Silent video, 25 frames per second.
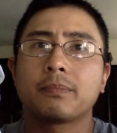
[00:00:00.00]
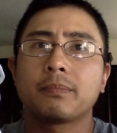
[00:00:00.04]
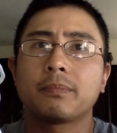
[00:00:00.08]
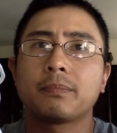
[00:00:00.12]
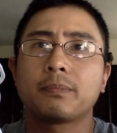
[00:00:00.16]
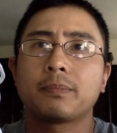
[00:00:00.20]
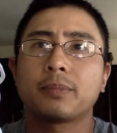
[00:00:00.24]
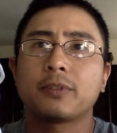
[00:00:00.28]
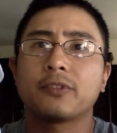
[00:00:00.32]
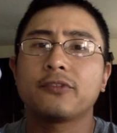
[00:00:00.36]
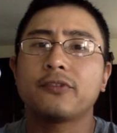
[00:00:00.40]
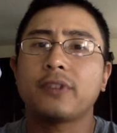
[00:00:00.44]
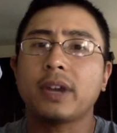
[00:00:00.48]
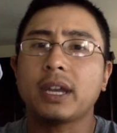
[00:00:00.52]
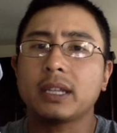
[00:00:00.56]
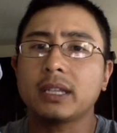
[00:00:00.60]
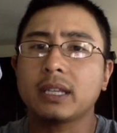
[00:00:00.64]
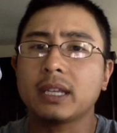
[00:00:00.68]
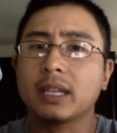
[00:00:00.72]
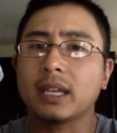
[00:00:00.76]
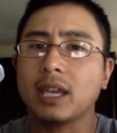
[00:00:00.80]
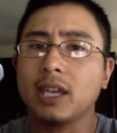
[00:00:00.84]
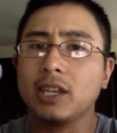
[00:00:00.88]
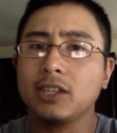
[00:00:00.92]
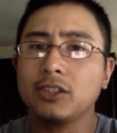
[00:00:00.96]

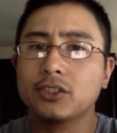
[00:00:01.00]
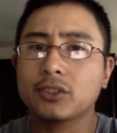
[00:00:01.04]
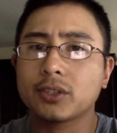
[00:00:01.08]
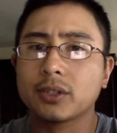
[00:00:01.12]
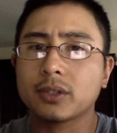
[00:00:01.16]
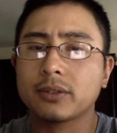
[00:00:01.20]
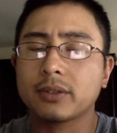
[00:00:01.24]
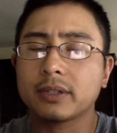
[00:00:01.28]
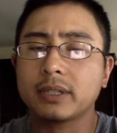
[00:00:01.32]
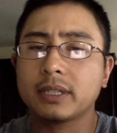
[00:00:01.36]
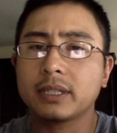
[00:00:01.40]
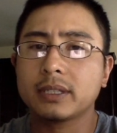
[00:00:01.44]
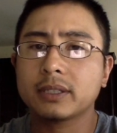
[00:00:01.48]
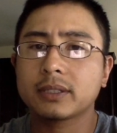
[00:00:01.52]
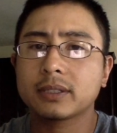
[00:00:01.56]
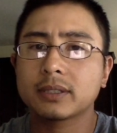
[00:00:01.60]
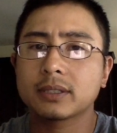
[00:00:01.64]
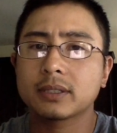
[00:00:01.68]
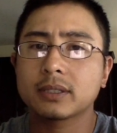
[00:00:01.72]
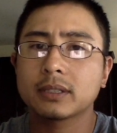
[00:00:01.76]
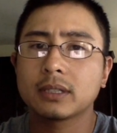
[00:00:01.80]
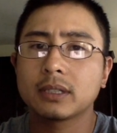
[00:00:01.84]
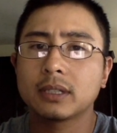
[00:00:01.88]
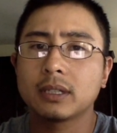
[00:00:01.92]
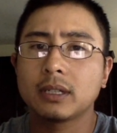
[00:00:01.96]
preventing injuries,
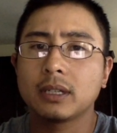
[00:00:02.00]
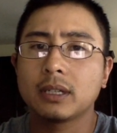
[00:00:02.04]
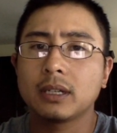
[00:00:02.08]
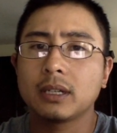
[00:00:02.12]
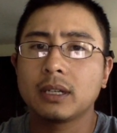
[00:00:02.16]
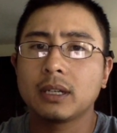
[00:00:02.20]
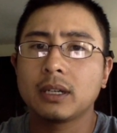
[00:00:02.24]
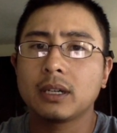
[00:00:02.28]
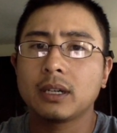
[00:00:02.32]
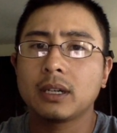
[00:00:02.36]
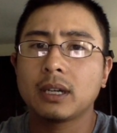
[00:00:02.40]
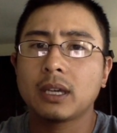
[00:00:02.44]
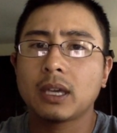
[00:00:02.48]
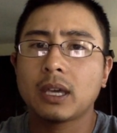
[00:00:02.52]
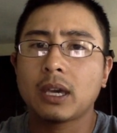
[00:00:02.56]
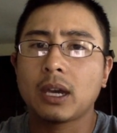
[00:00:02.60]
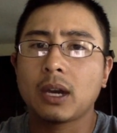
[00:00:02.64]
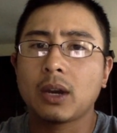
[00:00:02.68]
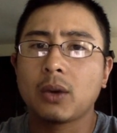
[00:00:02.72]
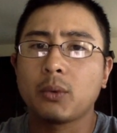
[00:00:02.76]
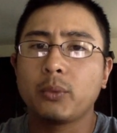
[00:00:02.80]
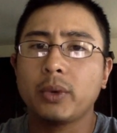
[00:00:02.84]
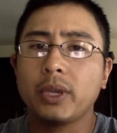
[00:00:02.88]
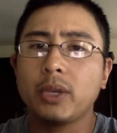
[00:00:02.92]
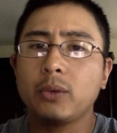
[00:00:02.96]

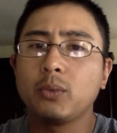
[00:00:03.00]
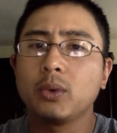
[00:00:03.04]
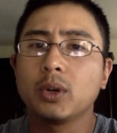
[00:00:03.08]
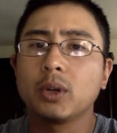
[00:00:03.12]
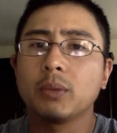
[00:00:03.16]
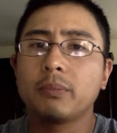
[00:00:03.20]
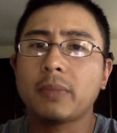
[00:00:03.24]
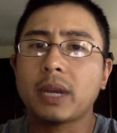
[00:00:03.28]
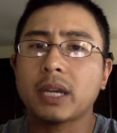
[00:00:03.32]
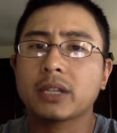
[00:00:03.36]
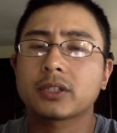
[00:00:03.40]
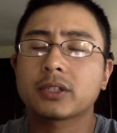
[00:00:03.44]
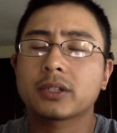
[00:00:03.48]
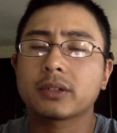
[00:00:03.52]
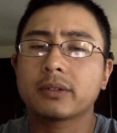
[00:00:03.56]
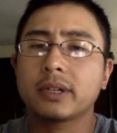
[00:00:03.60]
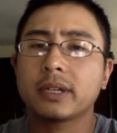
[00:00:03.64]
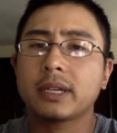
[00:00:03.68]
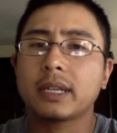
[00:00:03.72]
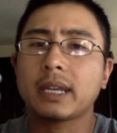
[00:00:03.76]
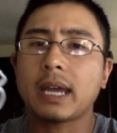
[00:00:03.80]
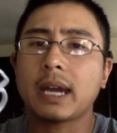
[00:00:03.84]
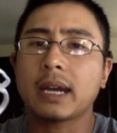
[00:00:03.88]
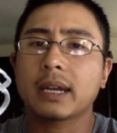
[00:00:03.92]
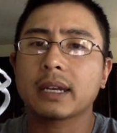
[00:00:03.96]
we will measure
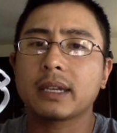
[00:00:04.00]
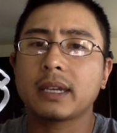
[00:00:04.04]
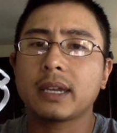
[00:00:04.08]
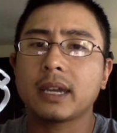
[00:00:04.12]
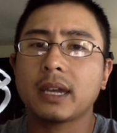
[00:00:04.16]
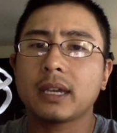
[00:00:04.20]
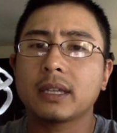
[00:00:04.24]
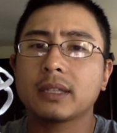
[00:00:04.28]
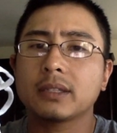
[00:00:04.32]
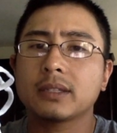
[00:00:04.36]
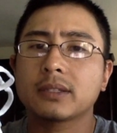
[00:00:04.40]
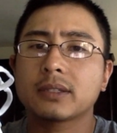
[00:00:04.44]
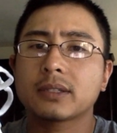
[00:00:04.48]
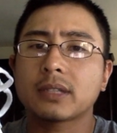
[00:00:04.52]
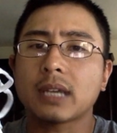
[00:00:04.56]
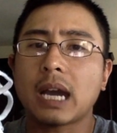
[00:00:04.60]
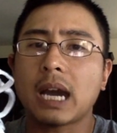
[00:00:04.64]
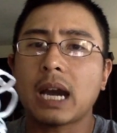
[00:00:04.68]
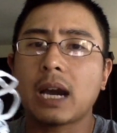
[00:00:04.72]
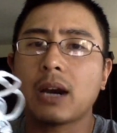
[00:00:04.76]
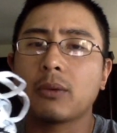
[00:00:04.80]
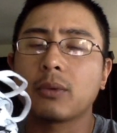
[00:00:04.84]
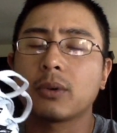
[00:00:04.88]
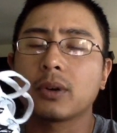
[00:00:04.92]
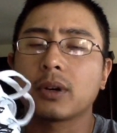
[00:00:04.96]
it against
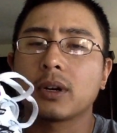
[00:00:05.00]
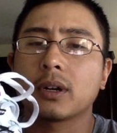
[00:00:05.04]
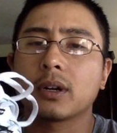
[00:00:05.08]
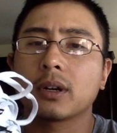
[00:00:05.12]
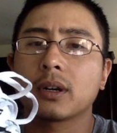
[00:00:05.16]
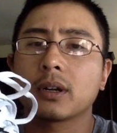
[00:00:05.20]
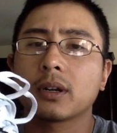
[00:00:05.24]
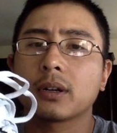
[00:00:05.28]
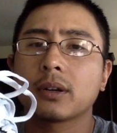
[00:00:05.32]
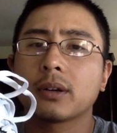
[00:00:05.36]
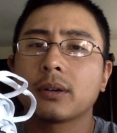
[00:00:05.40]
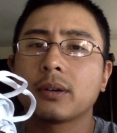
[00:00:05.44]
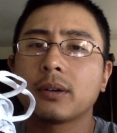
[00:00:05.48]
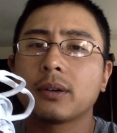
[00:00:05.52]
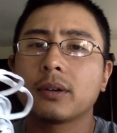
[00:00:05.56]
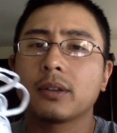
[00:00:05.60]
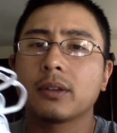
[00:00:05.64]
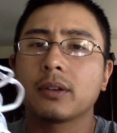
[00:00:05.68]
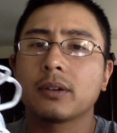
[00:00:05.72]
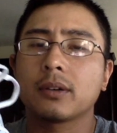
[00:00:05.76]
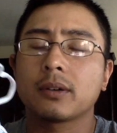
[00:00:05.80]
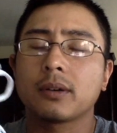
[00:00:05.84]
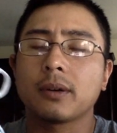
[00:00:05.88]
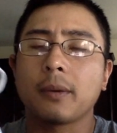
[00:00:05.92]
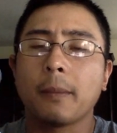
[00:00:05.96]
our
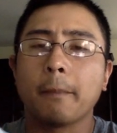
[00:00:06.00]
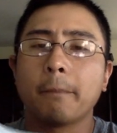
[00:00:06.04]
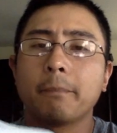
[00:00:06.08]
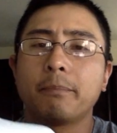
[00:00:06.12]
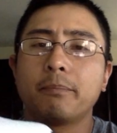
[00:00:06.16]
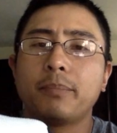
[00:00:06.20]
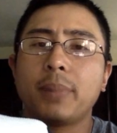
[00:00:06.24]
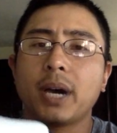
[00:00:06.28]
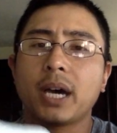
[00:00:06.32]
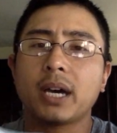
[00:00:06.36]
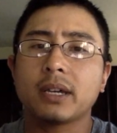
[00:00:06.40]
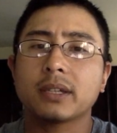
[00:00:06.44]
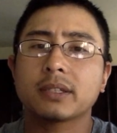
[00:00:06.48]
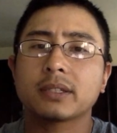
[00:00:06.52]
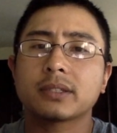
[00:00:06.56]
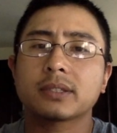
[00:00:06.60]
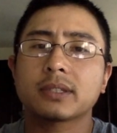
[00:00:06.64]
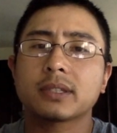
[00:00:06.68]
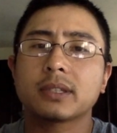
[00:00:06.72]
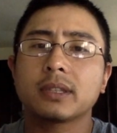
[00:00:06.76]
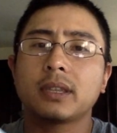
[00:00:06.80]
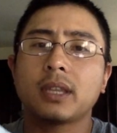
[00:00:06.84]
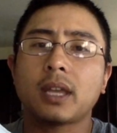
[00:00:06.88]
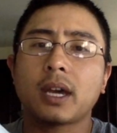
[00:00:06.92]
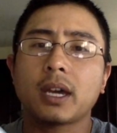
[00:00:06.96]
best
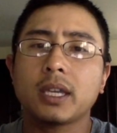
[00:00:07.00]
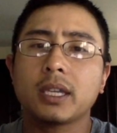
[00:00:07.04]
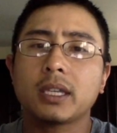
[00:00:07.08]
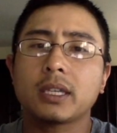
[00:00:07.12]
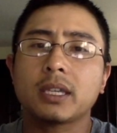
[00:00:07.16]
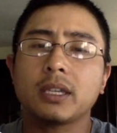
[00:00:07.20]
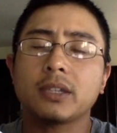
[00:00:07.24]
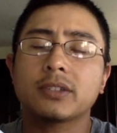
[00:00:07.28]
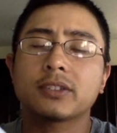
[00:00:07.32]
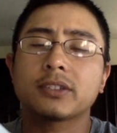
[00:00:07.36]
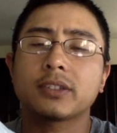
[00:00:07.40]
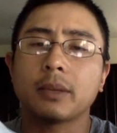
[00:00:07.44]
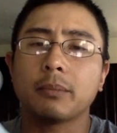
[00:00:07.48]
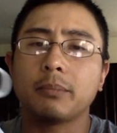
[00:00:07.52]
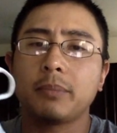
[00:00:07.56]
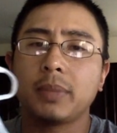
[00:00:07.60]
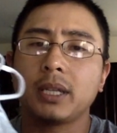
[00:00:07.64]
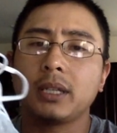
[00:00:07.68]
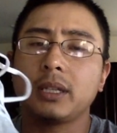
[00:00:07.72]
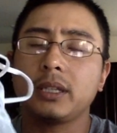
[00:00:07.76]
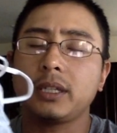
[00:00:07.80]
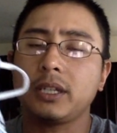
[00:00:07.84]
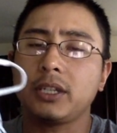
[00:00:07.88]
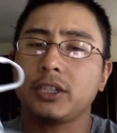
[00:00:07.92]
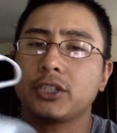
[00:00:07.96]
Nike
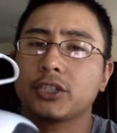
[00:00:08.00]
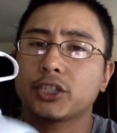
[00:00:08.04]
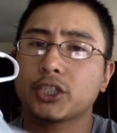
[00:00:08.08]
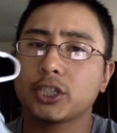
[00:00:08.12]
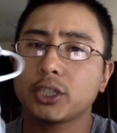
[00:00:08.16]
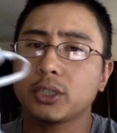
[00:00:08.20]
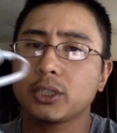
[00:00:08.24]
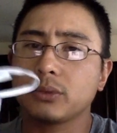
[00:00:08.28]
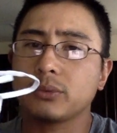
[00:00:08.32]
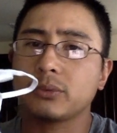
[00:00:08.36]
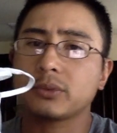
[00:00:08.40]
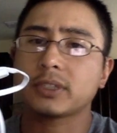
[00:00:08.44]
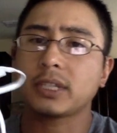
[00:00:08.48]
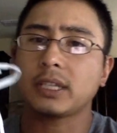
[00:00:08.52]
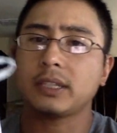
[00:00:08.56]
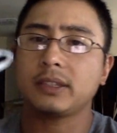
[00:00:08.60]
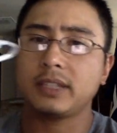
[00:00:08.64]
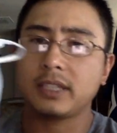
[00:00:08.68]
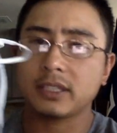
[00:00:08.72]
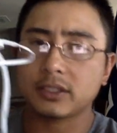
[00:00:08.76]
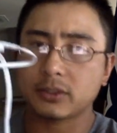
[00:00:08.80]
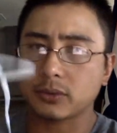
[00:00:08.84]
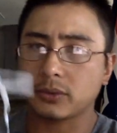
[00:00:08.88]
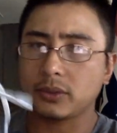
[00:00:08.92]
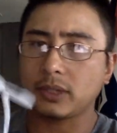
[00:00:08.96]
stability shoes, and
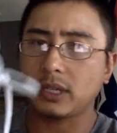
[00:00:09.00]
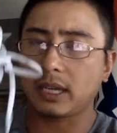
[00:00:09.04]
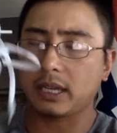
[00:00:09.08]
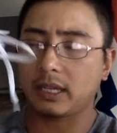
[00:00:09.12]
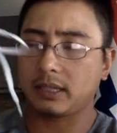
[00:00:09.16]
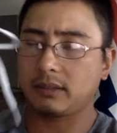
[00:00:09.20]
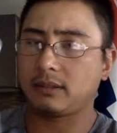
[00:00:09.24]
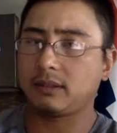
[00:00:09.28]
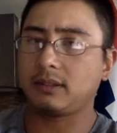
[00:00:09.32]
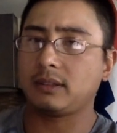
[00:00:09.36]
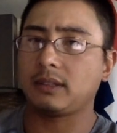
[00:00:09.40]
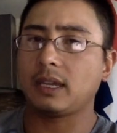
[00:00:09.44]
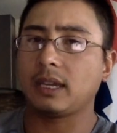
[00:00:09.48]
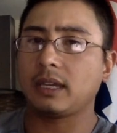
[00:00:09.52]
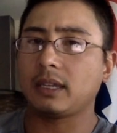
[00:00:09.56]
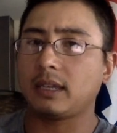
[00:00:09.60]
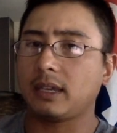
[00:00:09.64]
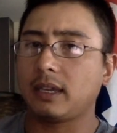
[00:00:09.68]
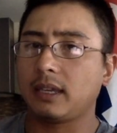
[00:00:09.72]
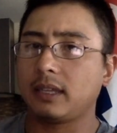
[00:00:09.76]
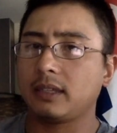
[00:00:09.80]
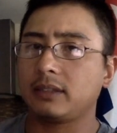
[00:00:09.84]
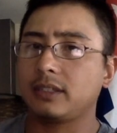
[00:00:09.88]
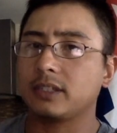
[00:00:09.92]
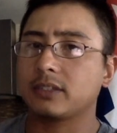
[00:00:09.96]
this
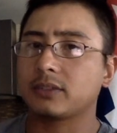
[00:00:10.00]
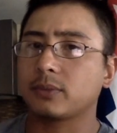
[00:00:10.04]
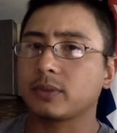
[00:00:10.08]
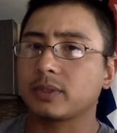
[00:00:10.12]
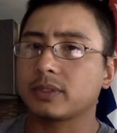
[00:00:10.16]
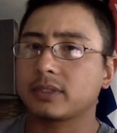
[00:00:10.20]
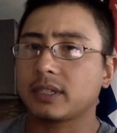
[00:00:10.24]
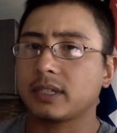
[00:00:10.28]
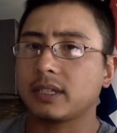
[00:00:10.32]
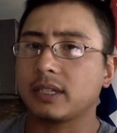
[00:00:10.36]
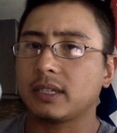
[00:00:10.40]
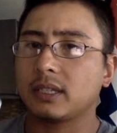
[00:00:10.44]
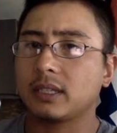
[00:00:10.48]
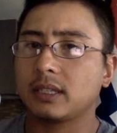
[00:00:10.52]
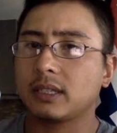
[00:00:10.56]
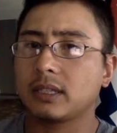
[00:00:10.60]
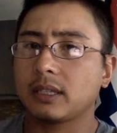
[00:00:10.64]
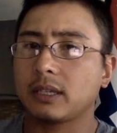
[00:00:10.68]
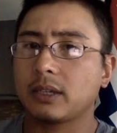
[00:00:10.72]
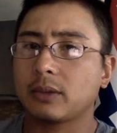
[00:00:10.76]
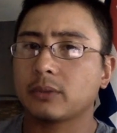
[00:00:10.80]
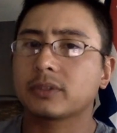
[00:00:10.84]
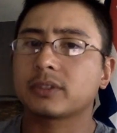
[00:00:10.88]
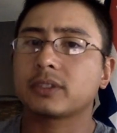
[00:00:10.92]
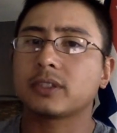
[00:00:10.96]
was it. It
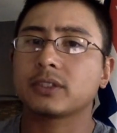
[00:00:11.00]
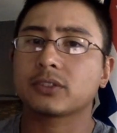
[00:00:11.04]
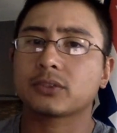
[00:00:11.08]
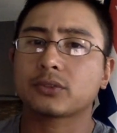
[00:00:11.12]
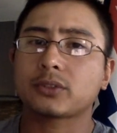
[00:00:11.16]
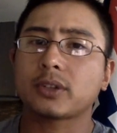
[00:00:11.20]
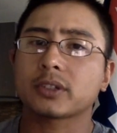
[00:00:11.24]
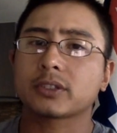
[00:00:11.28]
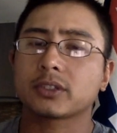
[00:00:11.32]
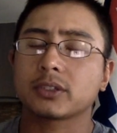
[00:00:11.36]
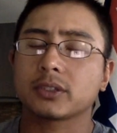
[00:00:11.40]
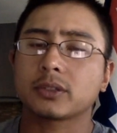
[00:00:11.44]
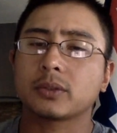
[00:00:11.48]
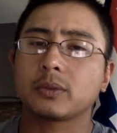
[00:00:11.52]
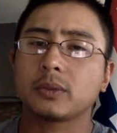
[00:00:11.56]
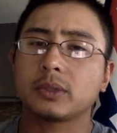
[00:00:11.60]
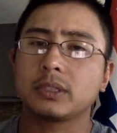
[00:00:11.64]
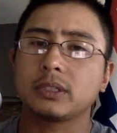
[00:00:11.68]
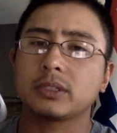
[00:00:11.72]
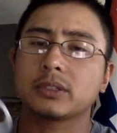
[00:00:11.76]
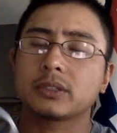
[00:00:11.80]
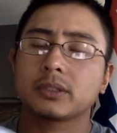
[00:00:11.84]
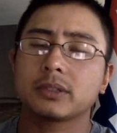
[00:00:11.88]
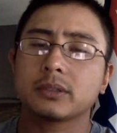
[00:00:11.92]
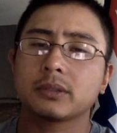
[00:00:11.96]
was the Structure
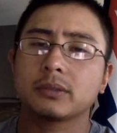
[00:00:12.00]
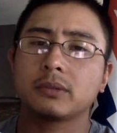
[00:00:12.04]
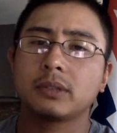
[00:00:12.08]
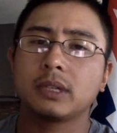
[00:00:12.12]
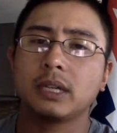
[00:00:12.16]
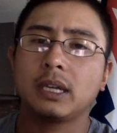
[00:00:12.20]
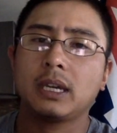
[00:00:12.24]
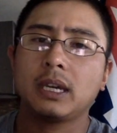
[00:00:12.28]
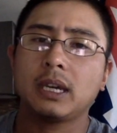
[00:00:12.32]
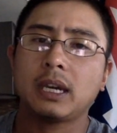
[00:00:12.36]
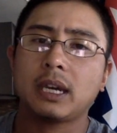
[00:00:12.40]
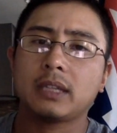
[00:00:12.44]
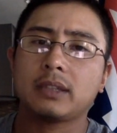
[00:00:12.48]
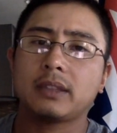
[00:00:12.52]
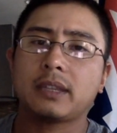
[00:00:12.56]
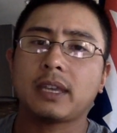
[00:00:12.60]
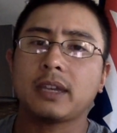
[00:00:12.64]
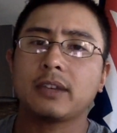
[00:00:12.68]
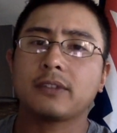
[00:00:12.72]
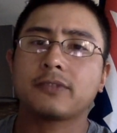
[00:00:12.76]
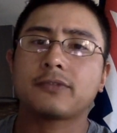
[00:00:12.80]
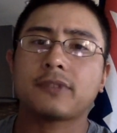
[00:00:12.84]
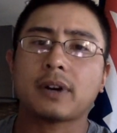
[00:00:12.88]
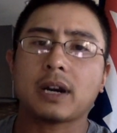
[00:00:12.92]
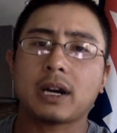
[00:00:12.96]
22, and they
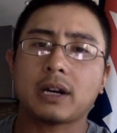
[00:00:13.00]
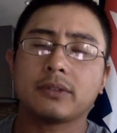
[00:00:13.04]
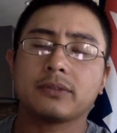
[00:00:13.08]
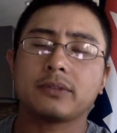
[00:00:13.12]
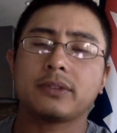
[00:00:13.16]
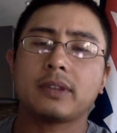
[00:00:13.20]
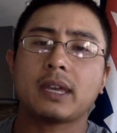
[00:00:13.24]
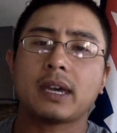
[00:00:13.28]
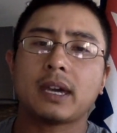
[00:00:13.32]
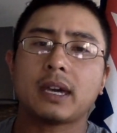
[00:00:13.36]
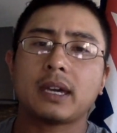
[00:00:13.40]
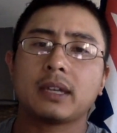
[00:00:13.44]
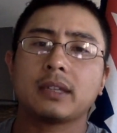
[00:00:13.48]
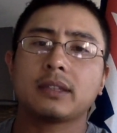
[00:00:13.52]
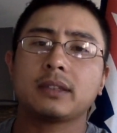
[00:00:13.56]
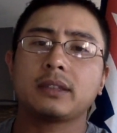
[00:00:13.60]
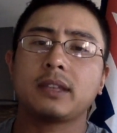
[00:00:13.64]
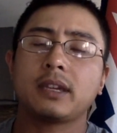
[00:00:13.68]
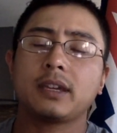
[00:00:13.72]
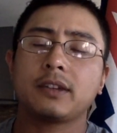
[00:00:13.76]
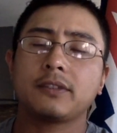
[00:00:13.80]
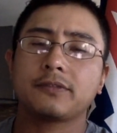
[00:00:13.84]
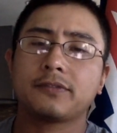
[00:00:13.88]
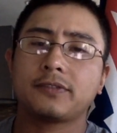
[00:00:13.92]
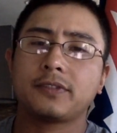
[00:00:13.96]
found that the
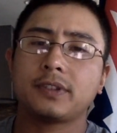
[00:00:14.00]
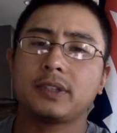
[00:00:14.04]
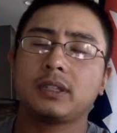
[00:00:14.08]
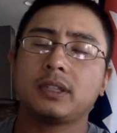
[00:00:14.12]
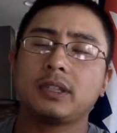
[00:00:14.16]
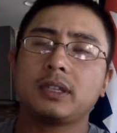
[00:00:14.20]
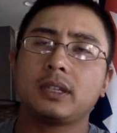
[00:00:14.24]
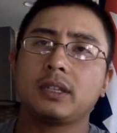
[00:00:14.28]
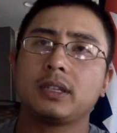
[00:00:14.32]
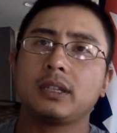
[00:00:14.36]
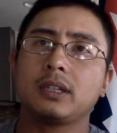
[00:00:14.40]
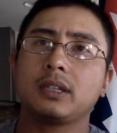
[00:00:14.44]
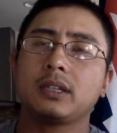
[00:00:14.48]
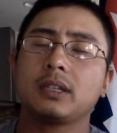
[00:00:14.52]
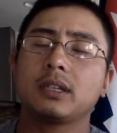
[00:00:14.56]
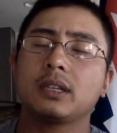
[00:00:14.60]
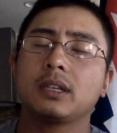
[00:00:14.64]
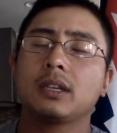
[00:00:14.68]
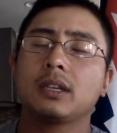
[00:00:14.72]
Infinity